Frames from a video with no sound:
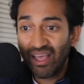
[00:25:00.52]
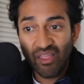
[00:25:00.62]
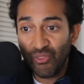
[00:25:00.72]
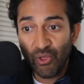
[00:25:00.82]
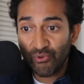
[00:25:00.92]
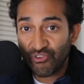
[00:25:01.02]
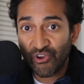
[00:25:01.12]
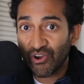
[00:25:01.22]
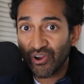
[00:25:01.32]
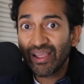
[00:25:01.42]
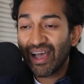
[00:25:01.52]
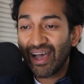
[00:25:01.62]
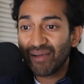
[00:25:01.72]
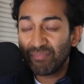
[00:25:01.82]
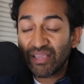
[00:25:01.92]
No, sir,
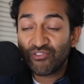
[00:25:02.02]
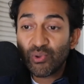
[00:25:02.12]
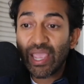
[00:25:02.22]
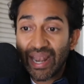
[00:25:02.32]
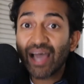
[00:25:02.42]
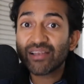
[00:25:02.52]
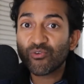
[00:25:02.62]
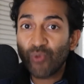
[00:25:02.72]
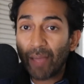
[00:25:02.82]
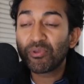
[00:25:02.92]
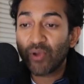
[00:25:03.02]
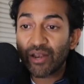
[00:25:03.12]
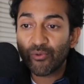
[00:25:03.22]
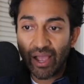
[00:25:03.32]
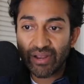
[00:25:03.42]
uh, because you cannot wrap your head
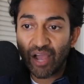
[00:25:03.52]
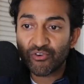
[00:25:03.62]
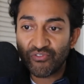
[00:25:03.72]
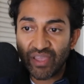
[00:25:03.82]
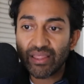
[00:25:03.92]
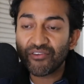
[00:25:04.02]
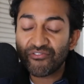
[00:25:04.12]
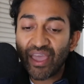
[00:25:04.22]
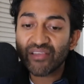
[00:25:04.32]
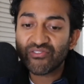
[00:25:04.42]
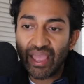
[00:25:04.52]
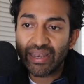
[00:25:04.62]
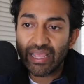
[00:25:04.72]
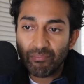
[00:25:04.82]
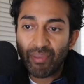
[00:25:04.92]
around countervailing effects and
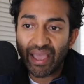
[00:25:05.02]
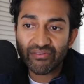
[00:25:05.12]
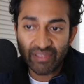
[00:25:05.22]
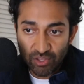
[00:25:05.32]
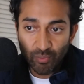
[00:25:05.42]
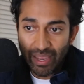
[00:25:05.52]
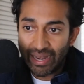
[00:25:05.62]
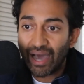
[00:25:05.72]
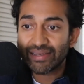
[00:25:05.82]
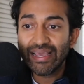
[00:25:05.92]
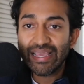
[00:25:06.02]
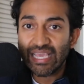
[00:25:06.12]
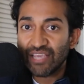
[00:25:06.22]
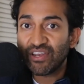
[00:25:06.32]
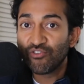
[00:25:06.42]
impacts that you may not
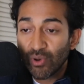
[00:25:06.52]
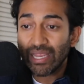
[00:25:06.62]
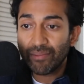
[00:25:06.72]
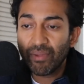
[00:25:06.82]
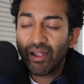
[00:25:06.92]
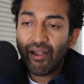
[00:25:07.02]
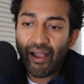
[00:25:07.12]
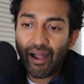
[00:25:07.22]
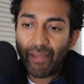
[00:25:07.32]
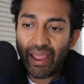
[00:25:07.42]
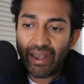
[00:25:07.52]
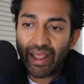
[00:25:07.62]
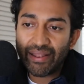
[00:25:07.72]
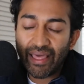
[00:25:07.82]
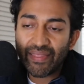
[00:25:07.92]
even dream. Um, and,
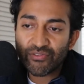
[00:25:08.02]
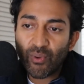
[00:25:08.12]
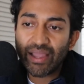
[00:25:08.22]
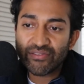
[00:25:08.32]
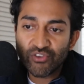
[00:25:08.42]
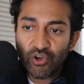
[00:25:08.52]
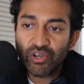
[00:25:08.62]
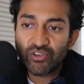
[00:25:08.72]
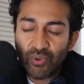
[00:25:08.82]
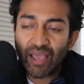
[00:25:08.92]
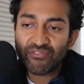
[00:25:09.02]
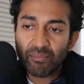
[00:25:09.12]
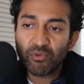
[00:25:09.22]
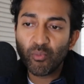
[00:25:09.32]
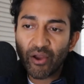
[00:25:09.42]
and, and that's why it's good to have some
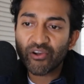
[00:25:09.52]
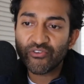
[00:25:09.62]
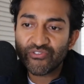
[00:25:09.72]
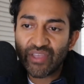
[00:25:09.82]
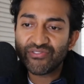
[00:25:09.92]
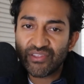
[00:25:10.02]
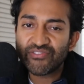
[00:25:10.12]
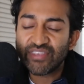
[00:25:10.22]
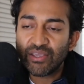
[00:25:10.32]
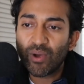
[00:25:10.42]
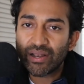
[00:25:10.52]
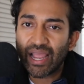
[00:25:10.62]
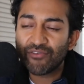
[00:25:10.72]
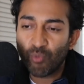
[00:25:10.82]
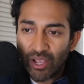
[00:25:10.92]
numerical sense and see what kind
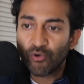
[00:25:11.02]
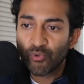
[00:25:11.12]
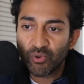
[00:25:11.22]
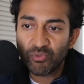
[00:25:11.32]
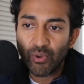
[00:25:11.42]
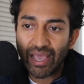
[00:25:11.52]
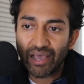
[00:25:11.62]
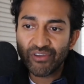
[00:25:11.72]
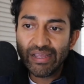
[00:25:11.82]
of wiggle room you have